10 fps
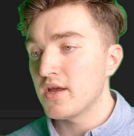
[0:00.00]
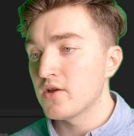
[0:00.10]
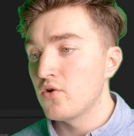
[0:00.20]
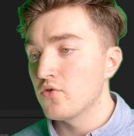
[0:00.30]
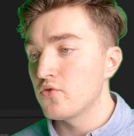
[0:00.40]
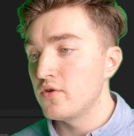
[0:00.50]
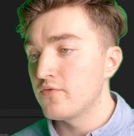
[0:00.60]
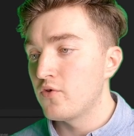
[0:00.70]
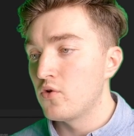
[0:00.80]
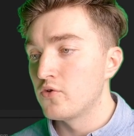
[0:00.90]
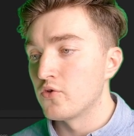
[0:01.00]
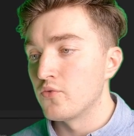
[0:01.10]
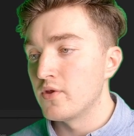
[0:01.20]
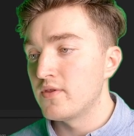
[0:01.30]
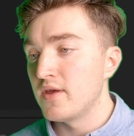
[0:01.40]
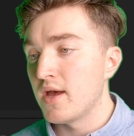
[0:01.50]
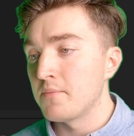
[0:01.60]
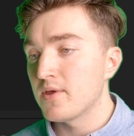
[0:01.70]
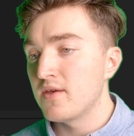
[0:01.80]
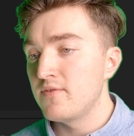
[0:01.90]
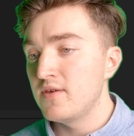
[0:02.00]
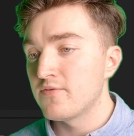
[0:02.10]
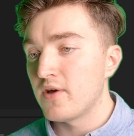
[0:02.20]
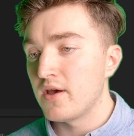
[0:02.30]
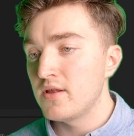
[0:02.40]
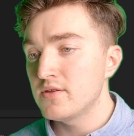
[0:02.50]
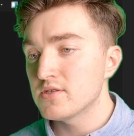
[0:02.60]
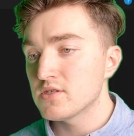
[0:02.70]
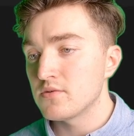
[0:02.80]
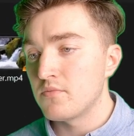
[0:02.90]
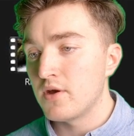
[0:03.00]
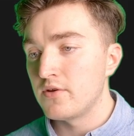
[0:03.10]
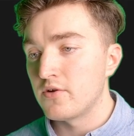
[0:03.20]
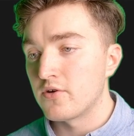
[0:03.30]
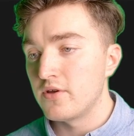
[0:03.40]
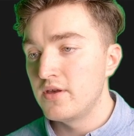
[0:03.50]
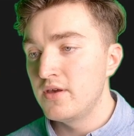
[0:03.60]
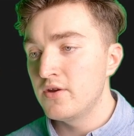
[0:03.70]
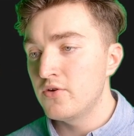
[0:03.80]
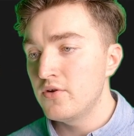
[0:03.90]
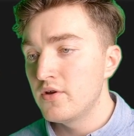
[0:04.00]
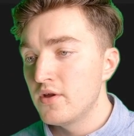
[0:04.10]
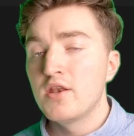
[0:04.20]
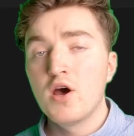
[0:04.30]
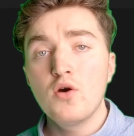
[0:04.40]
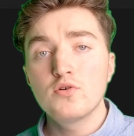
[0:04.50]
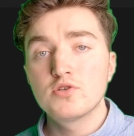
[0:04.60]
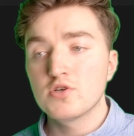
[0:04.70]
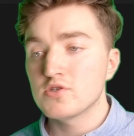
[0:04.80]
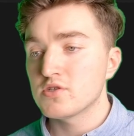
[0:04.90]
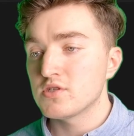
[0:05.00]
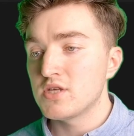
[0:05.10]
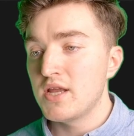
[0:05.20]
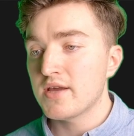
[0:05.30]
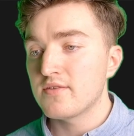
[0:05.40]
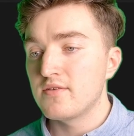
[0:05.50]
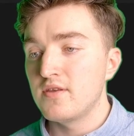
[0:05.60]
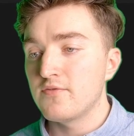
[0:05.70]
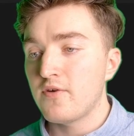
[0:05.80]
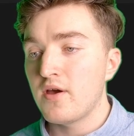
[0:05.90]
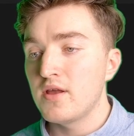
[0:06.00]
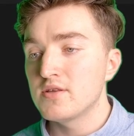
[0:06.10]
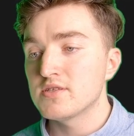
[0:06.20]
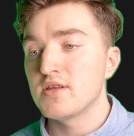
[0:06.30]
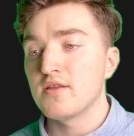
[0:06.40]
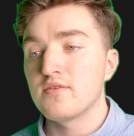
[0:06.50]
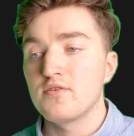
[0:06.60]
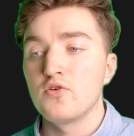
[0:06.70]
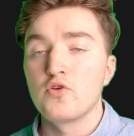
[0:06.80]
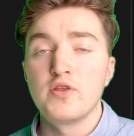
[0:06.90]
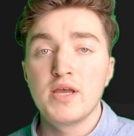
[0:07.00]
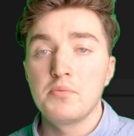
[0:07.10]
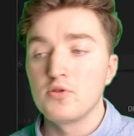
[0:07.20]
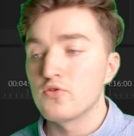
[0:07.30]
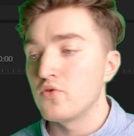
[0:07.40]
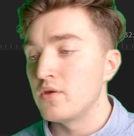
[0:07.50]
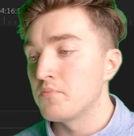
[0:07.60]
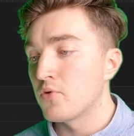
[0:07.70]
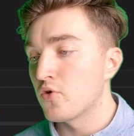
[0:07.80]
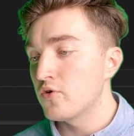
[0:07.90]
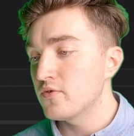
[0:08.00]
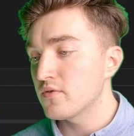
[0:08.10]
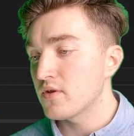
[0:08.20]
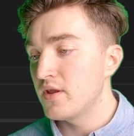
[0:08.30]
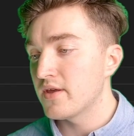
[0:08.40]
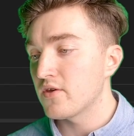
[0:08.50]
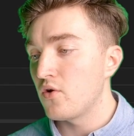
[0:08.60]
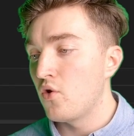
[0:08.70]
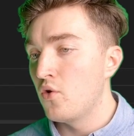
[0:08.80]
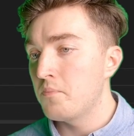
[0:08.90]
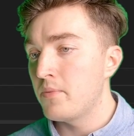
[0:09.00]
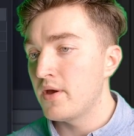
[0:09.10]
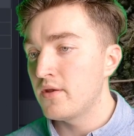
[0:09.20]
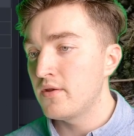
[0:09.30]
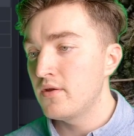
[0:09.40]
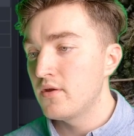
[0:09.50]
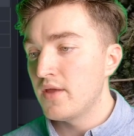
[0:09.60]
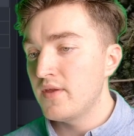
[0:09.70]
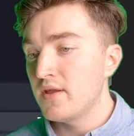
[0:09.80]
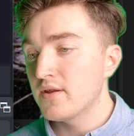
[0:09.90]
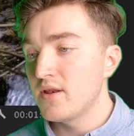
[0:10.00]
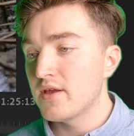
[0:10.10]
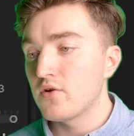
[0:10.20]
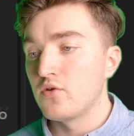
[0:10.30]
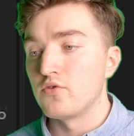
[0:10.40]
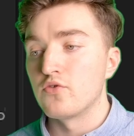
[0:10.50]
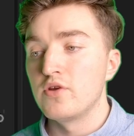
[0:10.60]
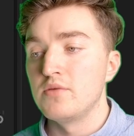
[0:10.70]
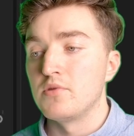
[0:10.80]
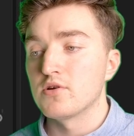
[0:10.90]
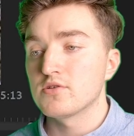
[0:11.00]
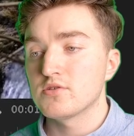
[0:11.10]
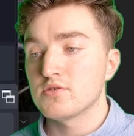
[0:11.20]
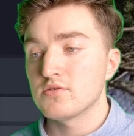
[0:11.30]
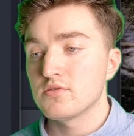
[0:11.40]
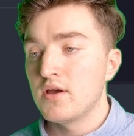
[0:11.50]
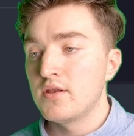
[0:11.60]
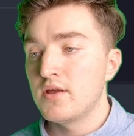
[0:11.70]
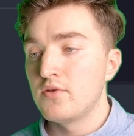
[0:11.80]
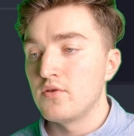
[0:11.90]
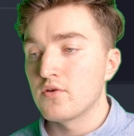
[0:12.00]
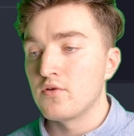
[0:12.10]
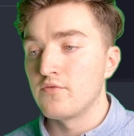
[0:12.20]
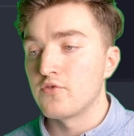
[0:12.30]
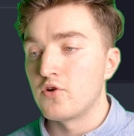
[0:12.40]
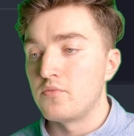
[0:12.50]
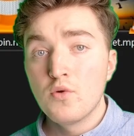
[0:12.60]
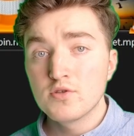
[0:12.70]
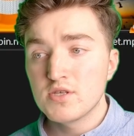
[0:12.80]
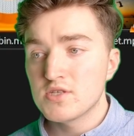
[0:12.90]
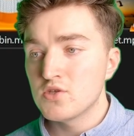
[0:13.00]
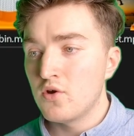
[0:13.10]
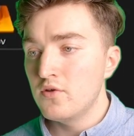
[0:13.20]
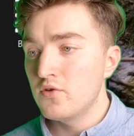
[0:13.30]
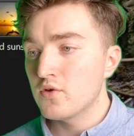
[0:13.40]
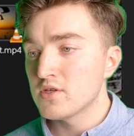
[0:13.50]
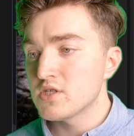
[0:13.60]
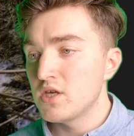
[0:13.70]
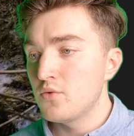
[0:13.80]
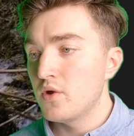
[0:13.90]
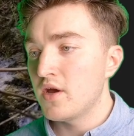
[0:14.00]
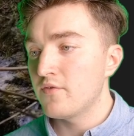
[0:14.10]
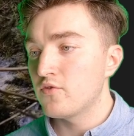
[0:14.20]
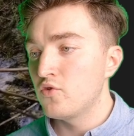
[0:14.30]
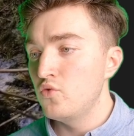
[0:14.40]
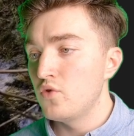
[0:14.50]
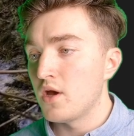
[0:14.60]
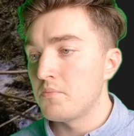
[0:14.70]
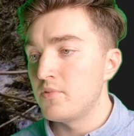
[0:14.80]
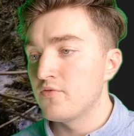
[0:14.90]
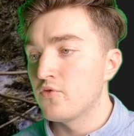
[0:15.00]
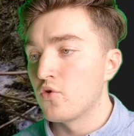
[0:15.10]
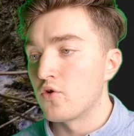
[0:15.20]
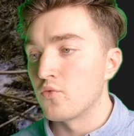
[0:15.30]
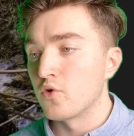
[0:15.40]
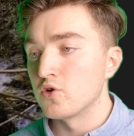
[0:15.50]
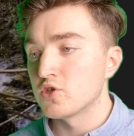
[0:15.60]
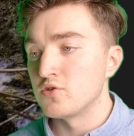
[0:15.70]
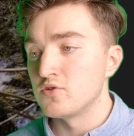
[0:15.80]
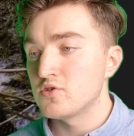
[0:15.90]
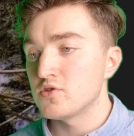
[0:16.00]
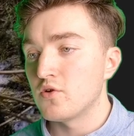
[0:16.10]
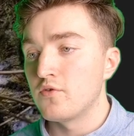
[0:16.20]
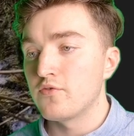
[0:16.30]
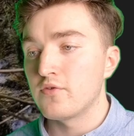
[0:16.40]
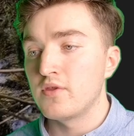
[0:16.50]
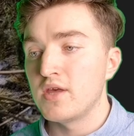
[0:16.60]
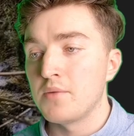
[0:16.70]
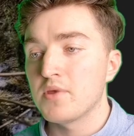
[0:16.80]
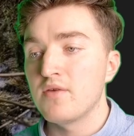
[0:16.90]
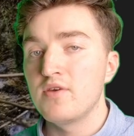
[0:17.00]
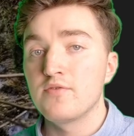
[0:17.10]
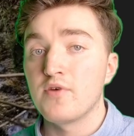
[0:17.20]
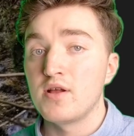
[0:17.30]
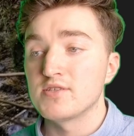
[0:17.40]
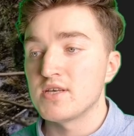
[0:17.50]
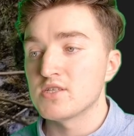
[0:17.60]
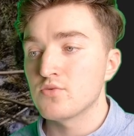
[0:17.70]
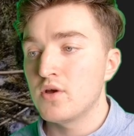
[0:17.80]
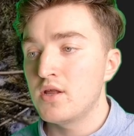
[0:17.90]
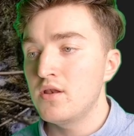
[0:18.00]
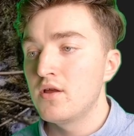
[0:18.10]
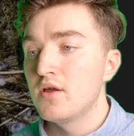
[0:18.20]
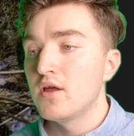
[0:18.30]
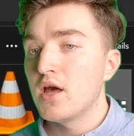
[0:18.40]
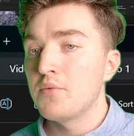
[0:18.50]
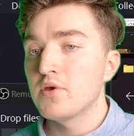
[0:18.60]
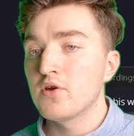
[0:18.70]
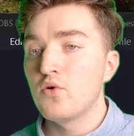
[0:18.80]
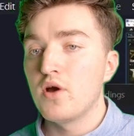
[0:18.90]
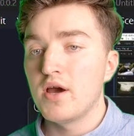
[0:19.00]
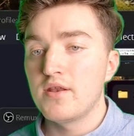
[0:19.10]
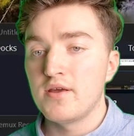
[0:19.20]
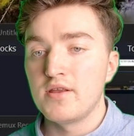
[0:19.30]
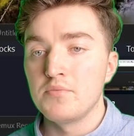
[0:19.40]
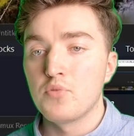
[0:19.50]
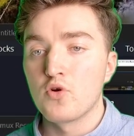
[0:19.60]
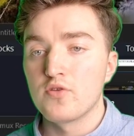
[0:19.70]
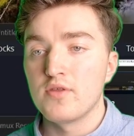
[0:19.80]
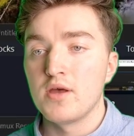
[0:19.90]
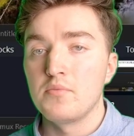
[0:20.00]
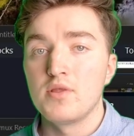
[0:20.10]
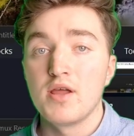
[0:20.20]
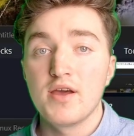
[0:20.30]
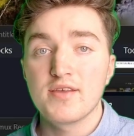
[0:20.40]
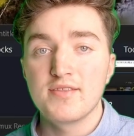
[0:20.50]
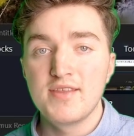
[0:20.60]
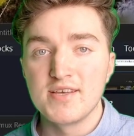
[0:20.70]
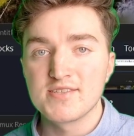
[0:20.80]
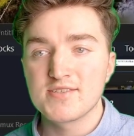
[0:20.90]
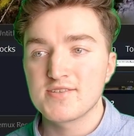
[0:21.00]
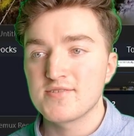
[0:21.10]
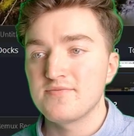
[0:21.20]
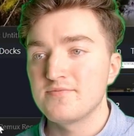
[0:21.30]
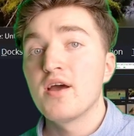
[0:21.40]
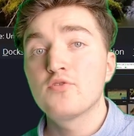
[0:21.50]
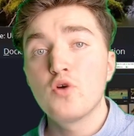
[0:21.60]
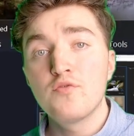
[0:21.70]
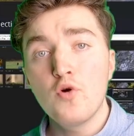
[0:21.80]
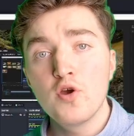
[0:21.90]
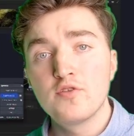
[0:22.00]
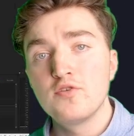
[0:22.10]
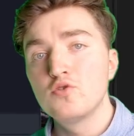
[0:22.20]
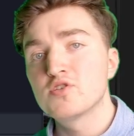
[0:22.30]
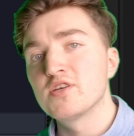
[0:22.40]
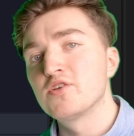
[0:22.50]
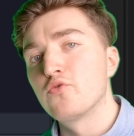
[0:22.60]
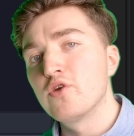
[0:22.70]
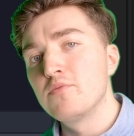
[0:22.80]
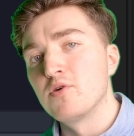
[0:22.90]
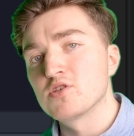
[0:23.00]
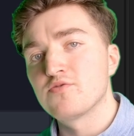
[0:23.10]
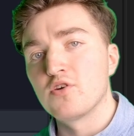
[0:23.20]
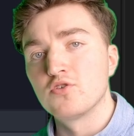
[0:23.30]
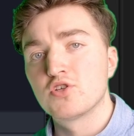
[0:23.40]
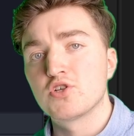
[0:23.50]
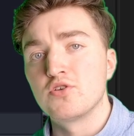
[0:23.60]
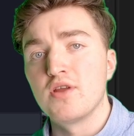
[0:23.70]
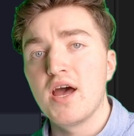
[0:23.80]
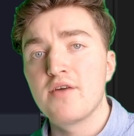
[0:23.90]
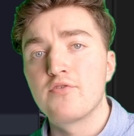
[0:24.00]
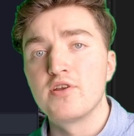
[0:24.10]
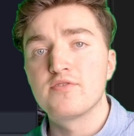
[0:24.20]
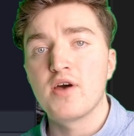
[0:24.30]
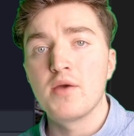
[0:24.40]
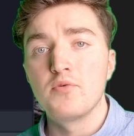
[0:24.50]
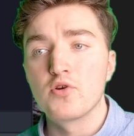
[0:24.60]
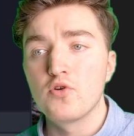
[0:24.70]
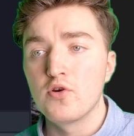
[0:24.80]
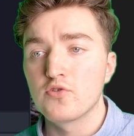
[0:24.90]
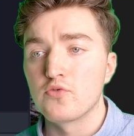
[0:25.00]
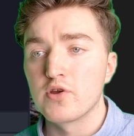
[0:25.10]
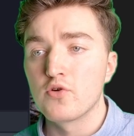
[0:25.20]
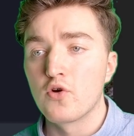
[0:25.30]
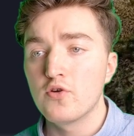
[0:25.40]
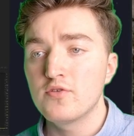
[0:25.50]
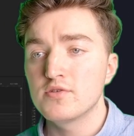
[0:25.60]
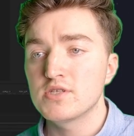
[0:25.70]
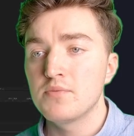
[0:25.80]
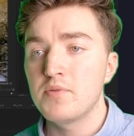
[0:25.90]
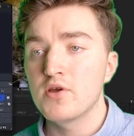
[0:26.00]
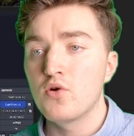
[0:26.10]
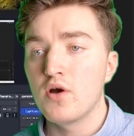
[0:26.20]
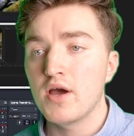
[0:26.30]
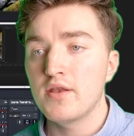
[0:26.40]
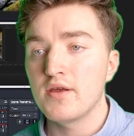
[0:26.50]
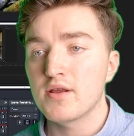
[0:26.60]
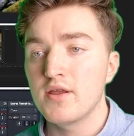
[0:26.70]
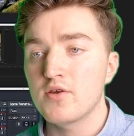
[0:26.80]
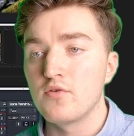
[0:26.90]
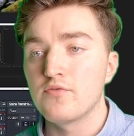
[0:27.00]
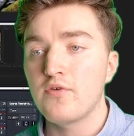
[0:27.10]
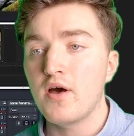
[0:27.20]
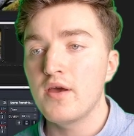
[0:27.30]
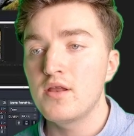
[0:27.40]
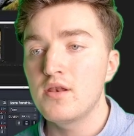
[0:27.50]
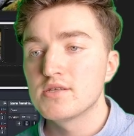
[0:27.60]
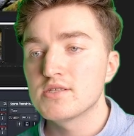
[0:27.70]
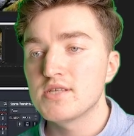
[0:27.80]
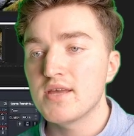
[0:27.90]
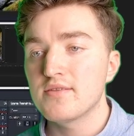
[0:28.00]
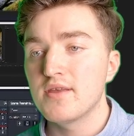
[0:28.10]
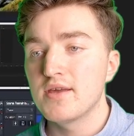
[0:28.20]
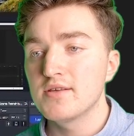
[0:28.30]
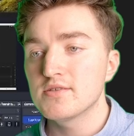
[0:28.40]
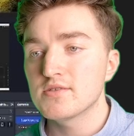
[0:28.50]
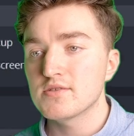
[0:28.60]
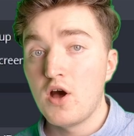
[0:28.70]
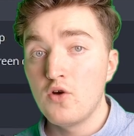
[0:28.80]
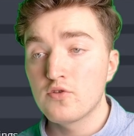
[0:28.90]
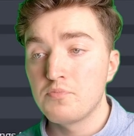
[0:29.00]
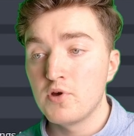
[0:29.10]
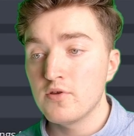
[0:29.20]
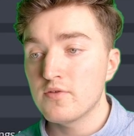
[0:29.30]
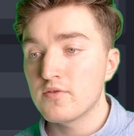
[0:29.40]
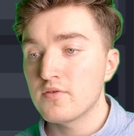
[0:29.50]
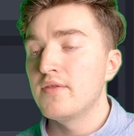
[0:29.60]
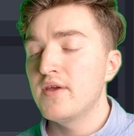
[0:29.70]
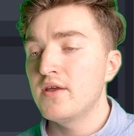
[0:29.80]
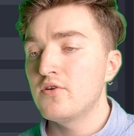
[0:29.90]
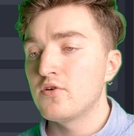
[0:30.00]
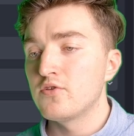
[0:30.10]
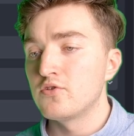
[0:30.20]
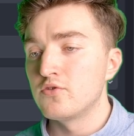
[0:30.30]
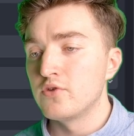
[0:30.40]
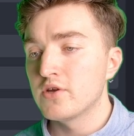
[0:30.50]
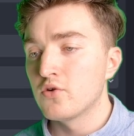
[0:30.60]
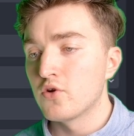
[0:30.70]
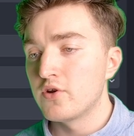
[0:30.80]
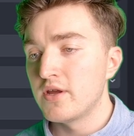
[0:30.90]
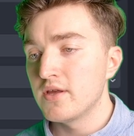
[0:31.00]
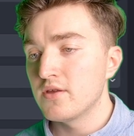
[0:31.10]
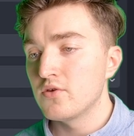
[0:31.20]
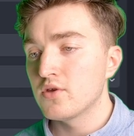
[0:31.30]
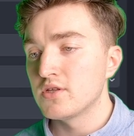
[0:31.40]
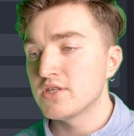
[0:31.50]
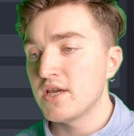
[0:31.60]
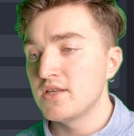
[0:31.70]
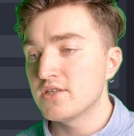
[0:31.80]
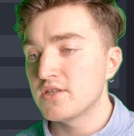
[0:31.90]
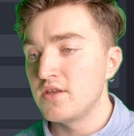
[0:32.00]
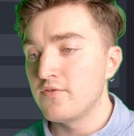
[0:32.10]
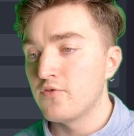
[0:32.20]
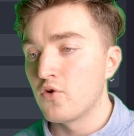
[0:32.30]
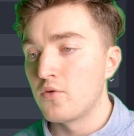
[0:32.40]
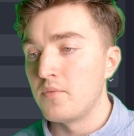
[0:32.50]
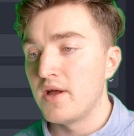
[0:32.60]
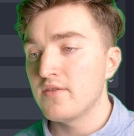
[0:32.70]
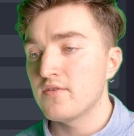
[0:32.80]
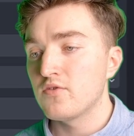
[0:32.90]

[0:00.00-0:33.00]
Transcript: and go to the folder with the MKV files. Mine are here. And now just select the files that you're enabled to import. Click Open. And then click on Remix, and then confirm. Once it's done, you can see we have two MP4 versions of the MKV files as well, and we can go ahead and import them like this. And to avoid using the Remix function every time you're going to record, simply go ahead and click on File, Settings, Output, and then under Recording, you can change the format